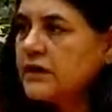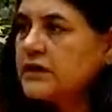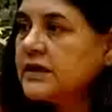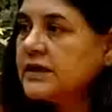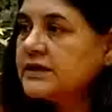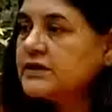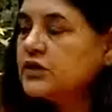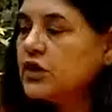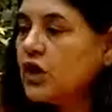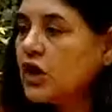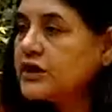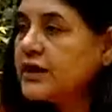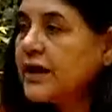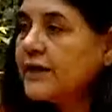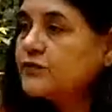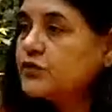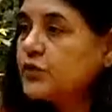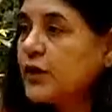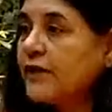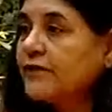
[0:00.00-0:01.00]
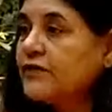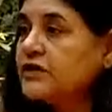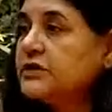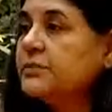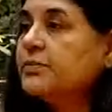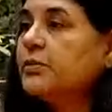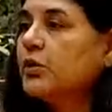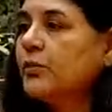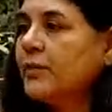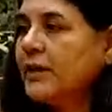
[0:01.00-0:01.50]
does not have to have a
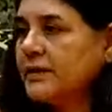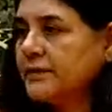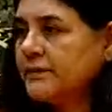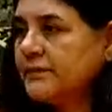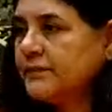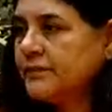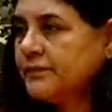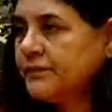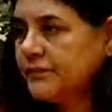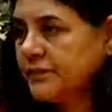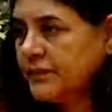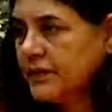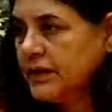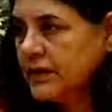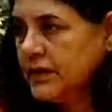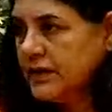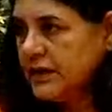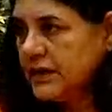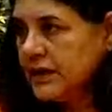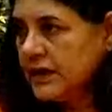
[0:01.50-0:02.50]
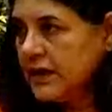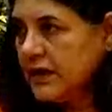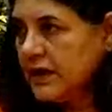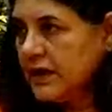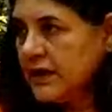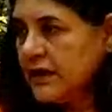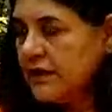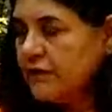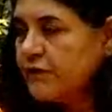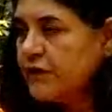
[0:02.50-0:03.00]
diploma?
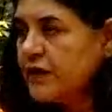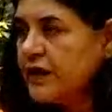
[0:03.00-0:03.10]
If